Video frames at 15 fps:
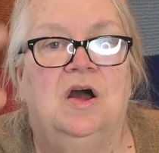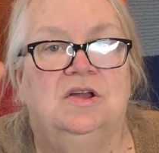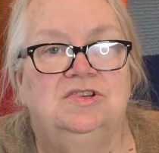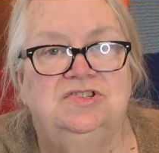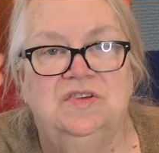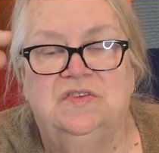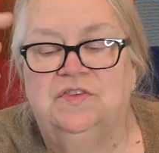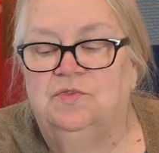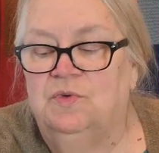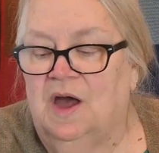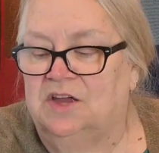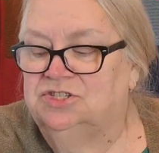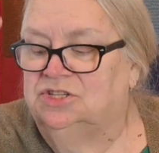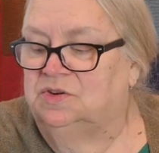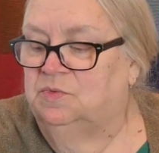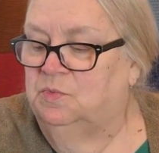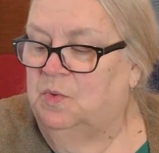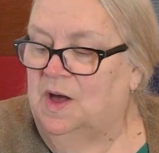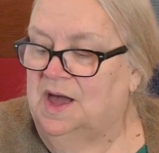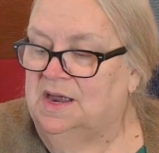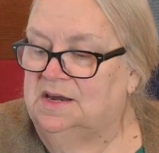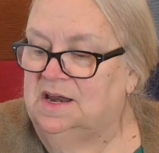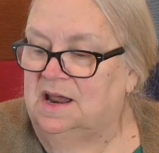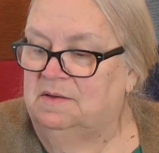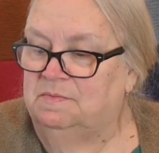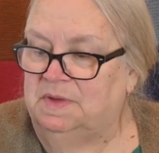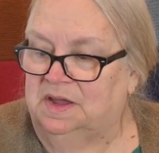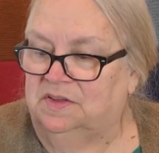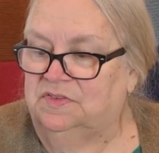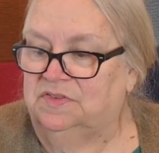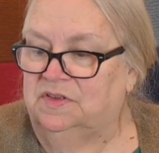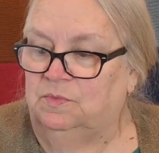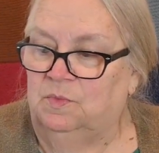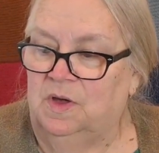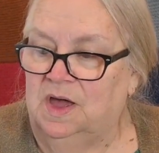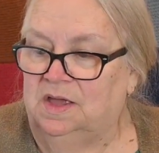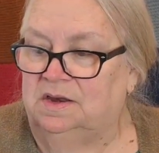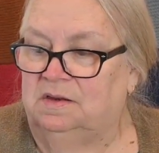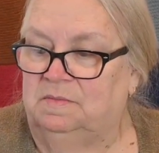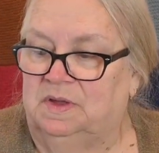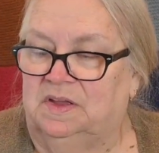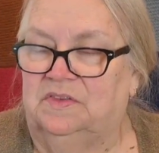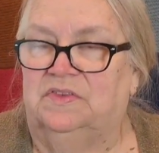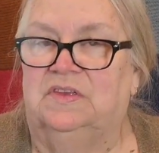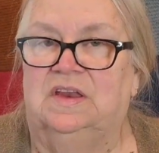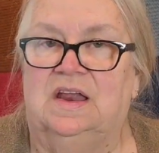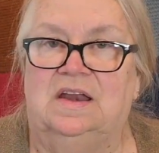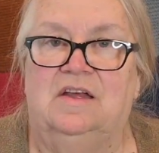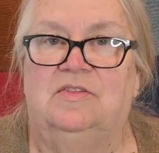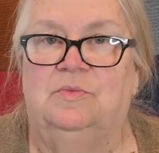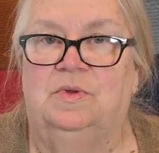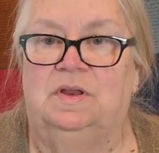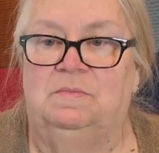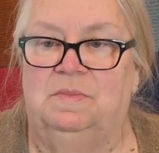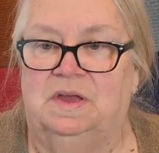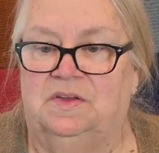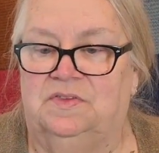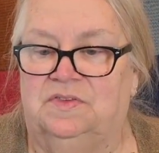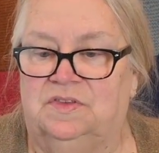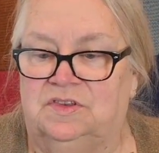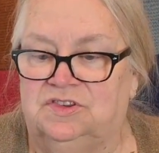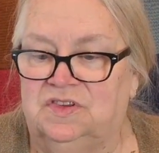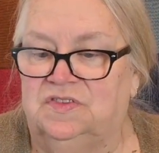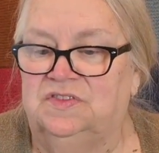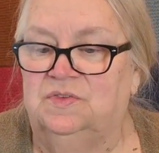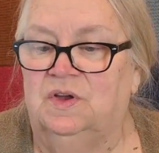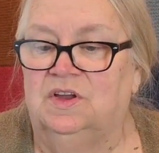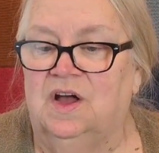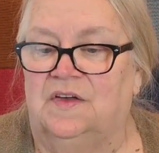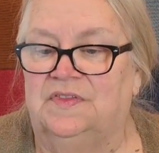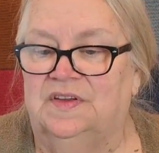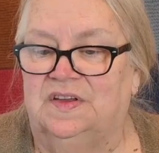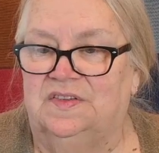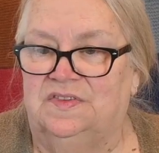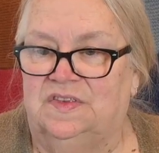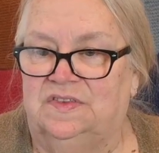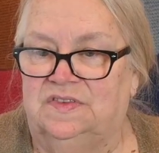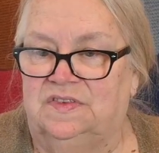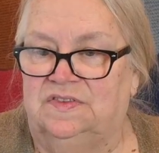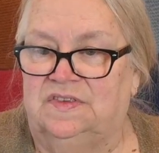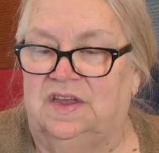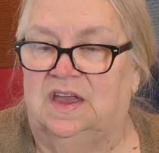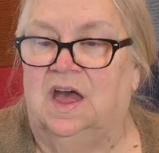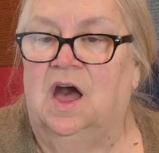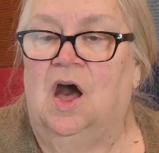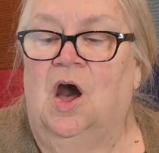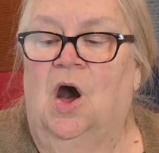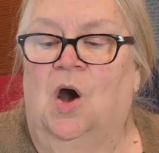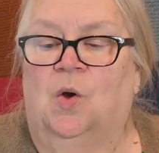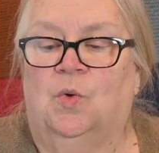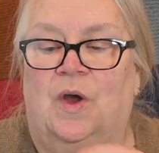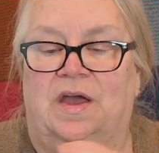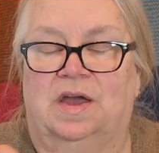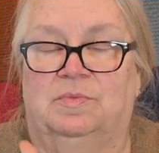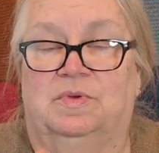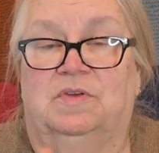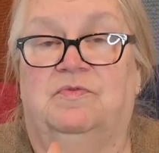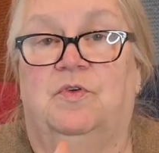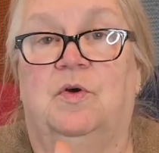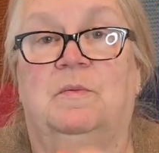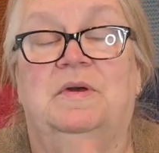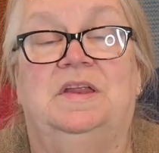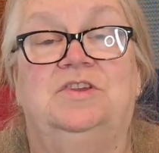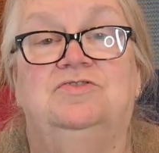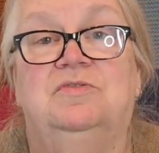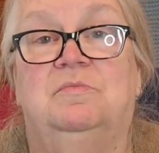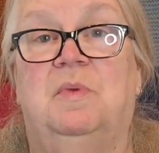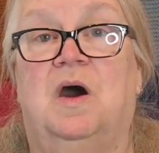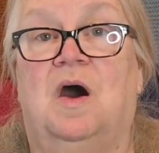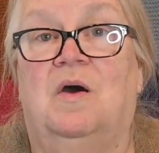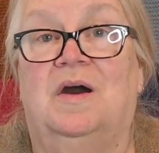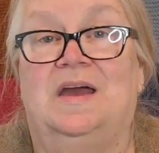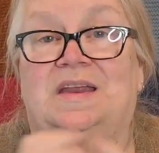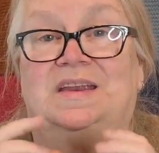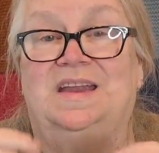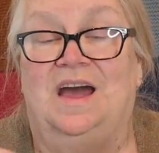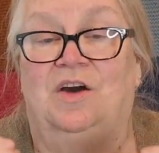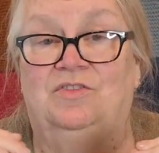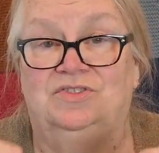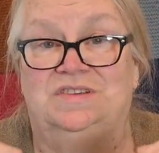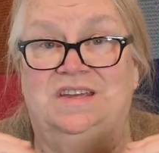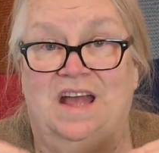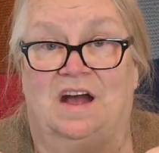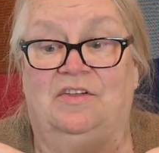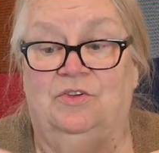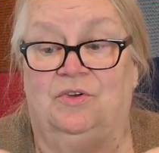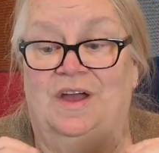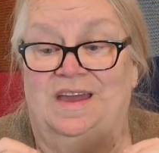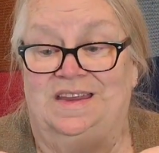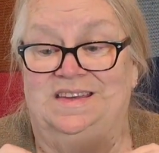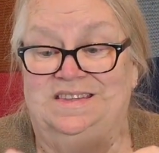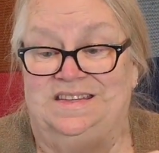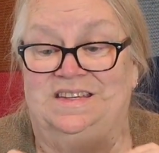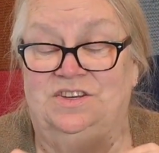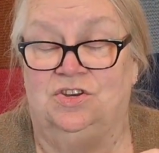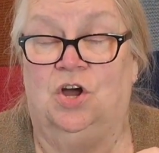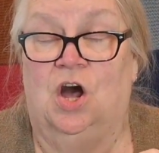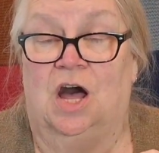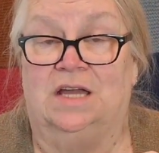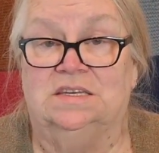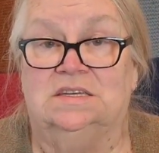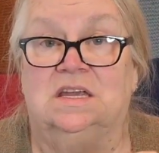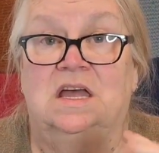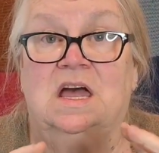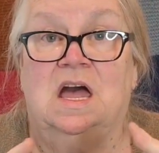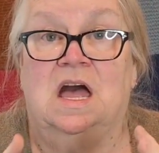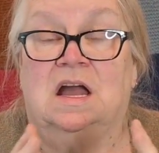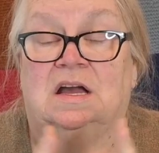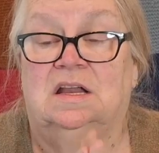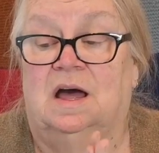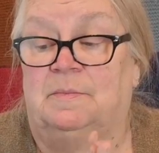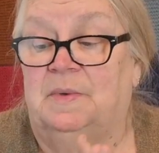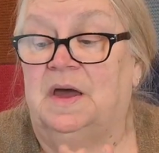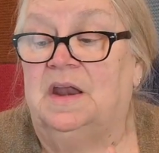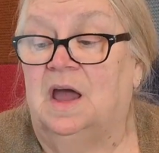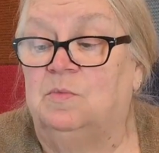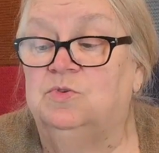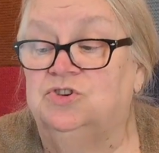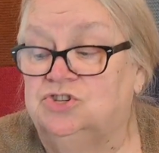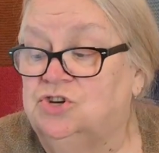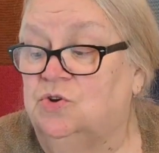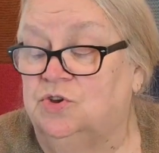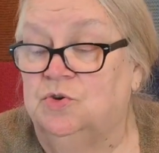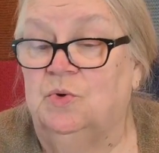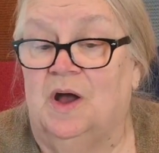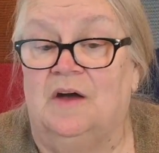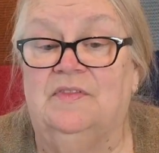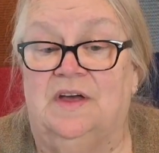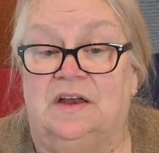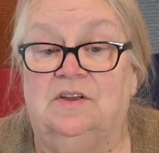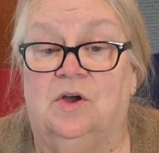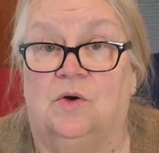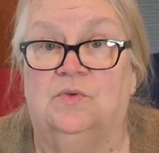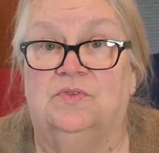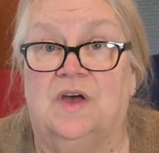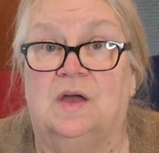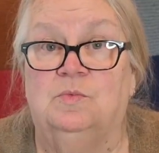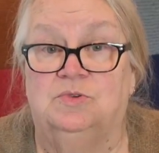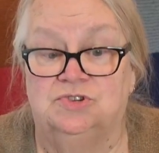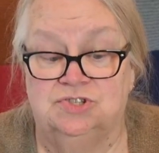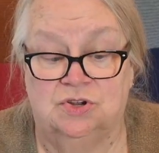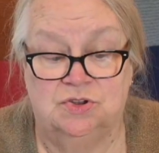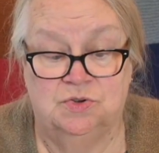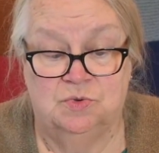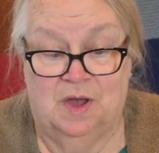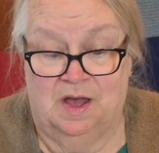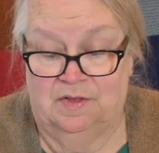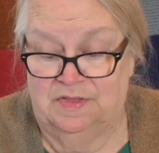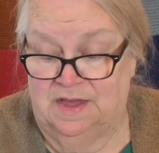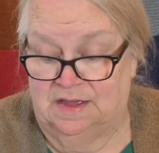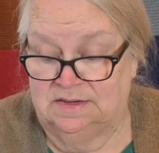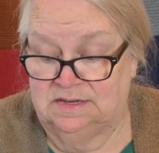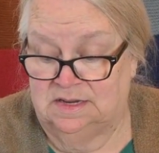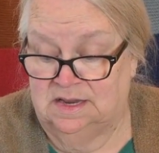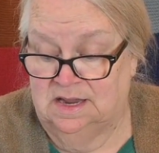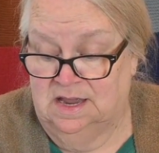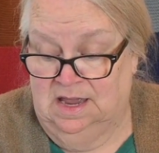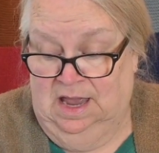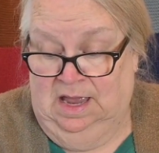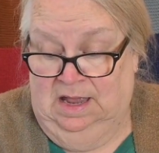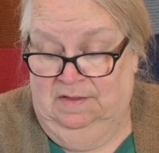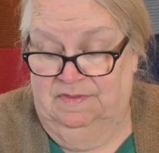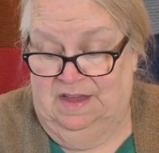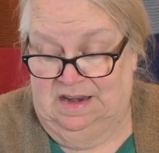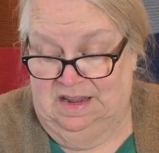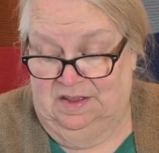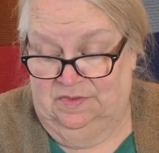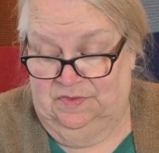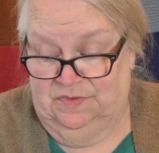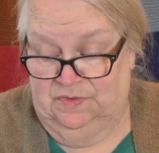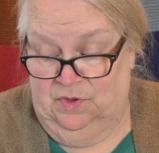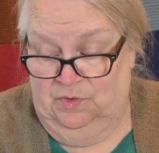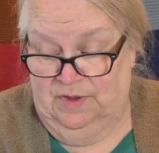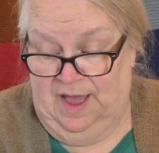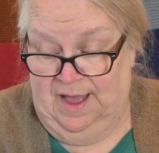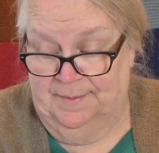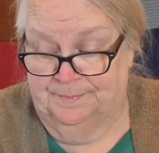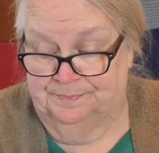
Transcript: just gradually, one and mix, and one mix, and another one and mix, just till I got the consistency where I could pour it into a ball and it held together and it did not clump. And I will show you how that goes. I will show you how that is, okay?